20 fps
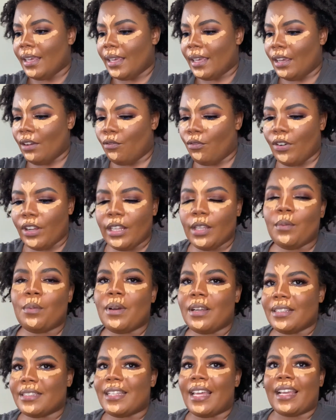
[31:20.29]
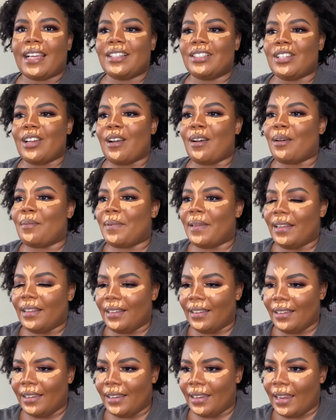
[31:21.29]
really was like a job,
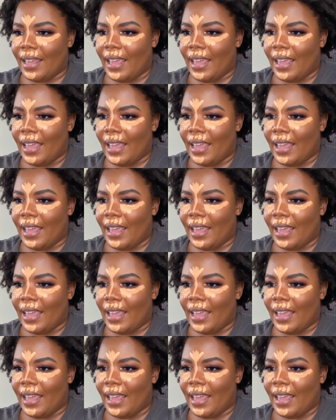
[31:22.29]
and